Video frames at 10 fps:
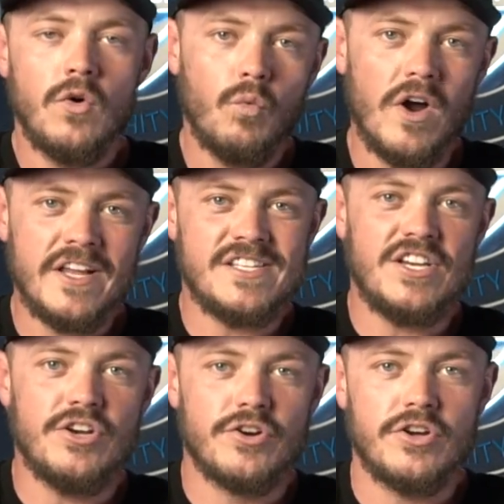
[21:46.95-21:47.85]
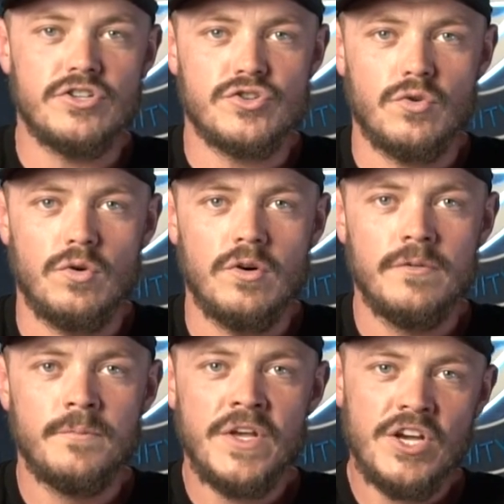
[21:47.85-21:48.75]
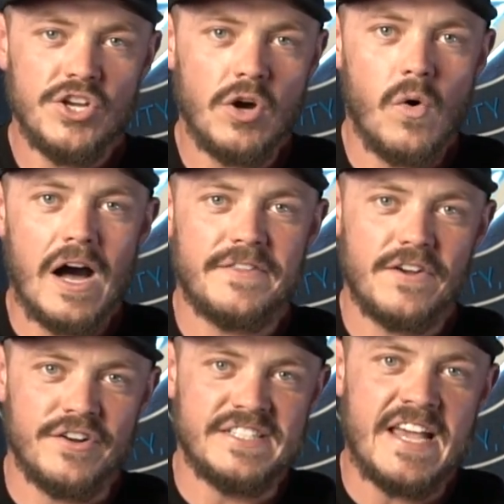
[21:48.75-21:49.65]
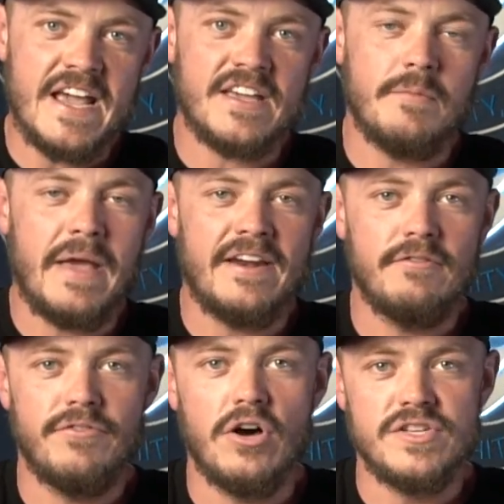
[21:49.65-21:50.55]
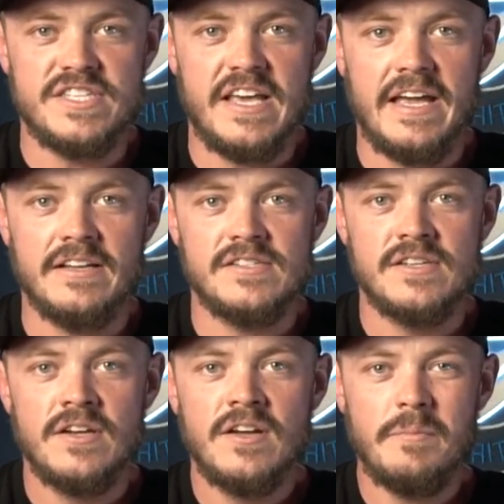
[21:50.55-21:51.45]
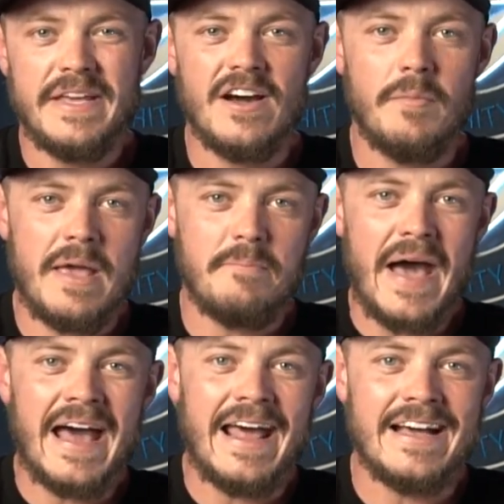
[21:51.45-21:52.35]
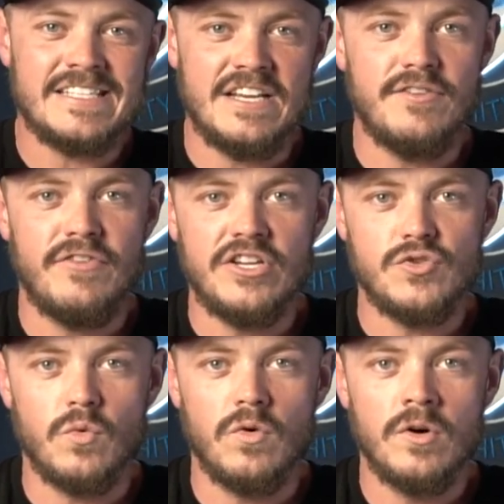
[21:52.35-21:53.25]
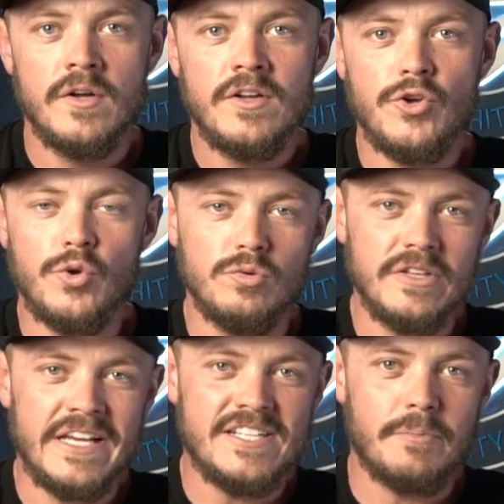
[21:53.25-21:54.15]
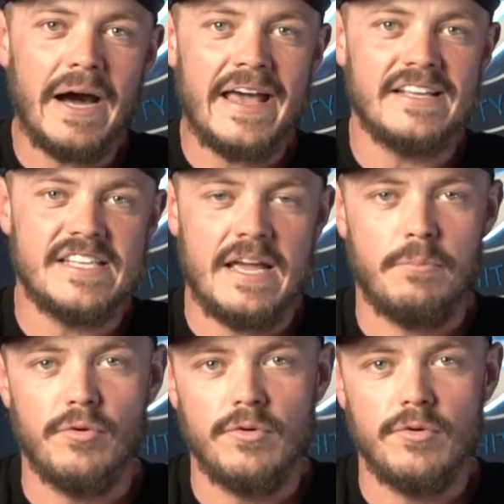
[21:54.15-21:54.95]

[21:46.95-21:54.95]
What is in your control? Go out there and take command of those things. Become a badass individual who leads by example.